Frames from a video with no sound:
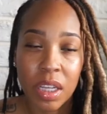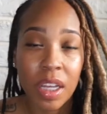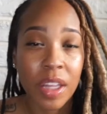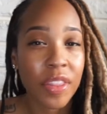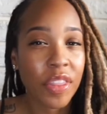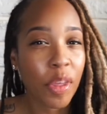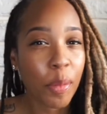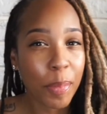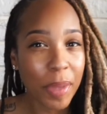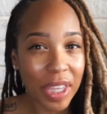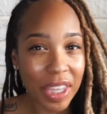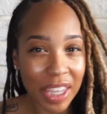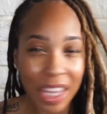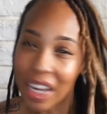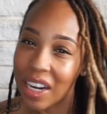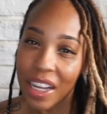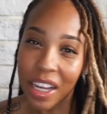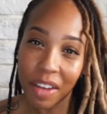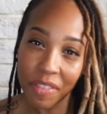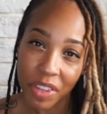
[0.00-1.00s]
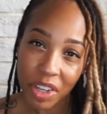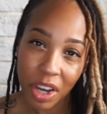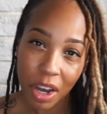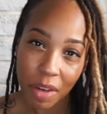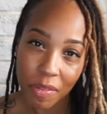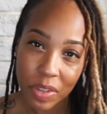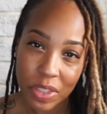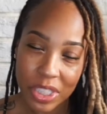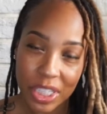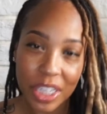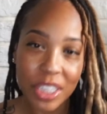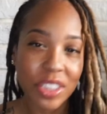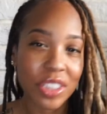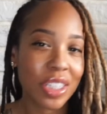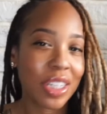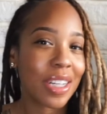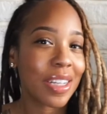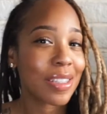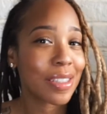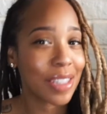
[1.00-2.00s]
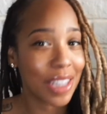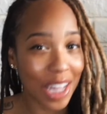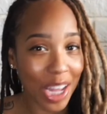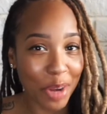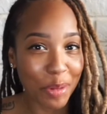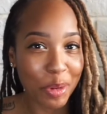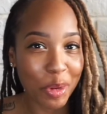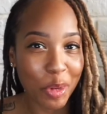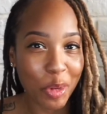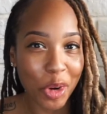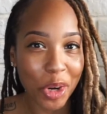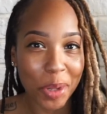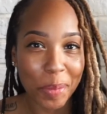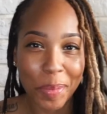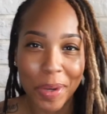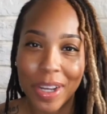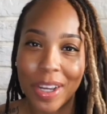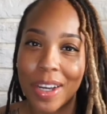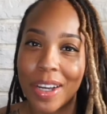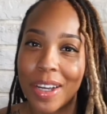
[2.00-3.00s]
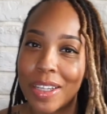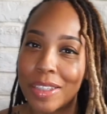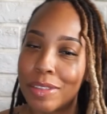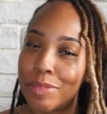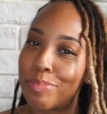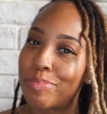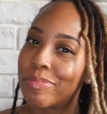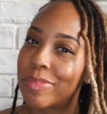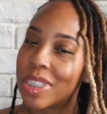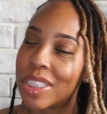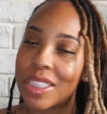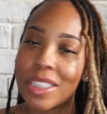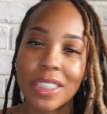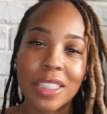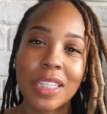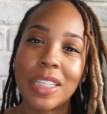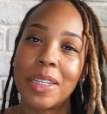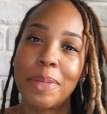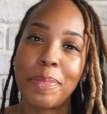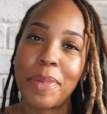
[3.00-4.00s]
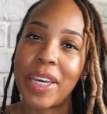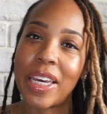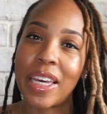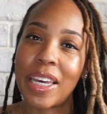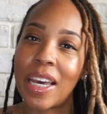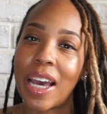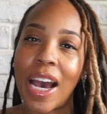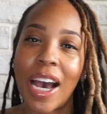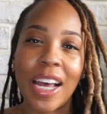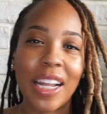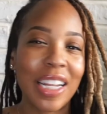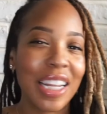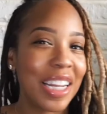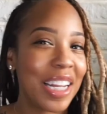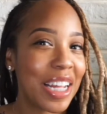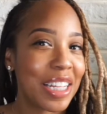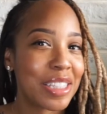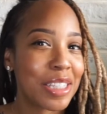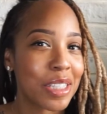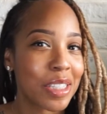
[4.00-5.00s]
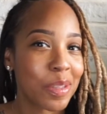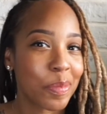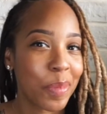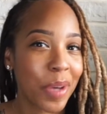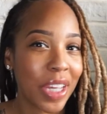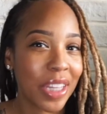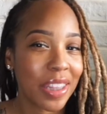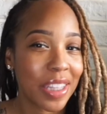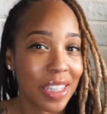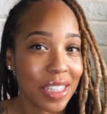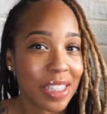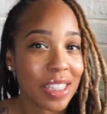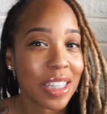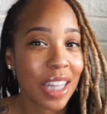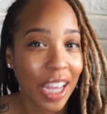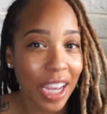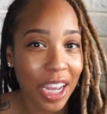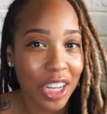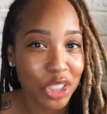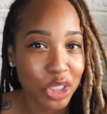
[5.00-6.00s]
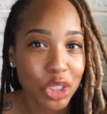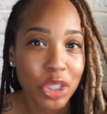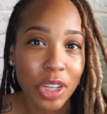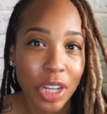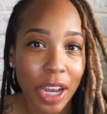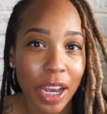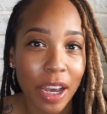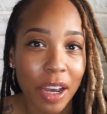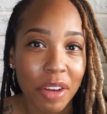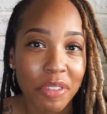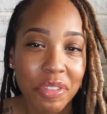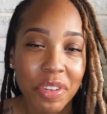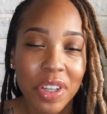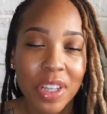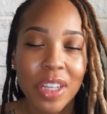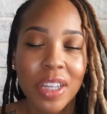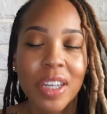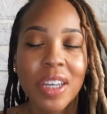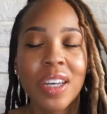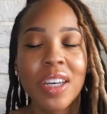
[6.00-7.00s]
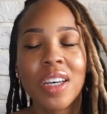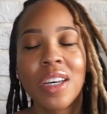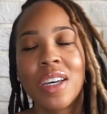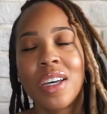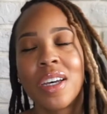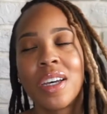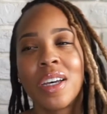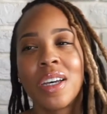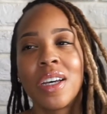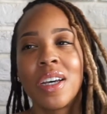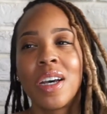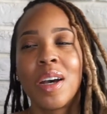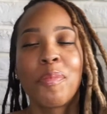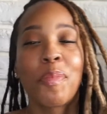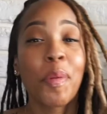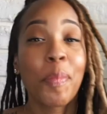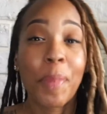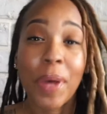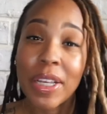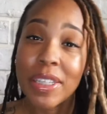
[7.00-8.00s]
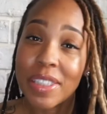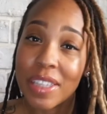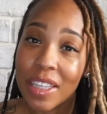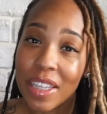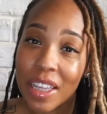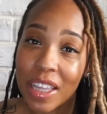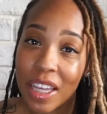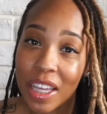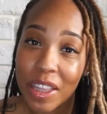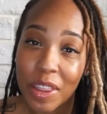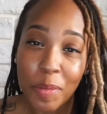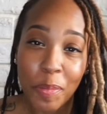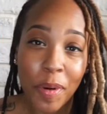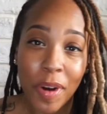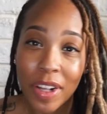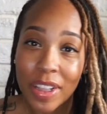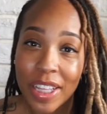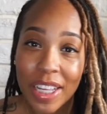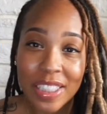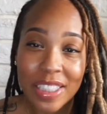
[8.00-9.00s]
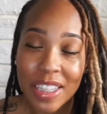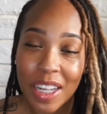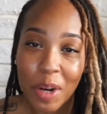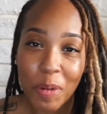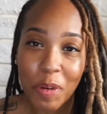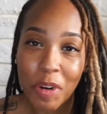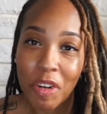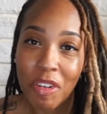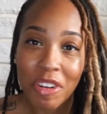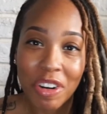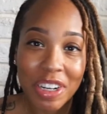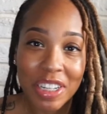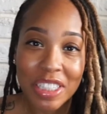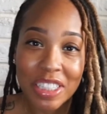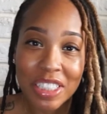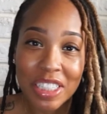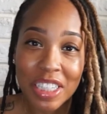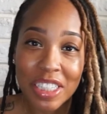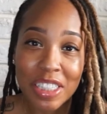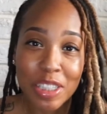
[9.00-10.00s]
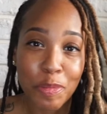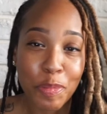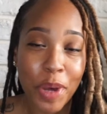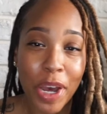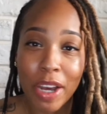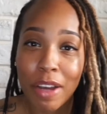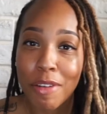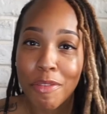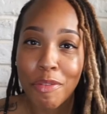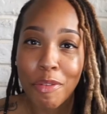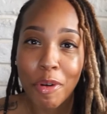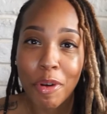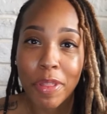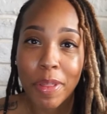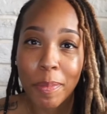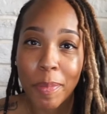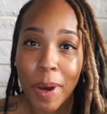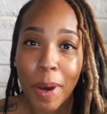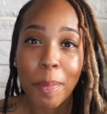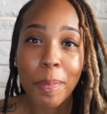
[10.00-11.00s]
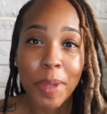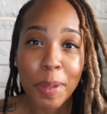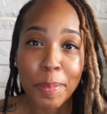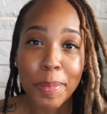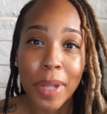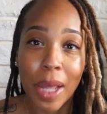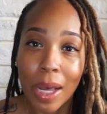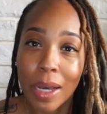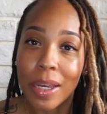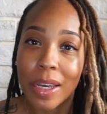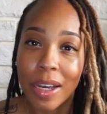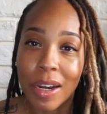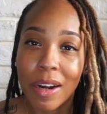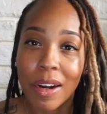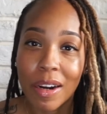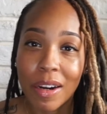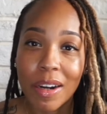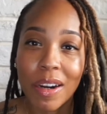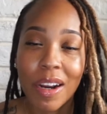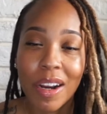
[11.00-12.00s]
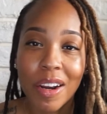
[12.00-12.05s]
The beginning of the conversation is not recorded because, silly me, I didn't anticipate this like I should have. But basically, the part that's not recorded is just the back and forth about me blocking her.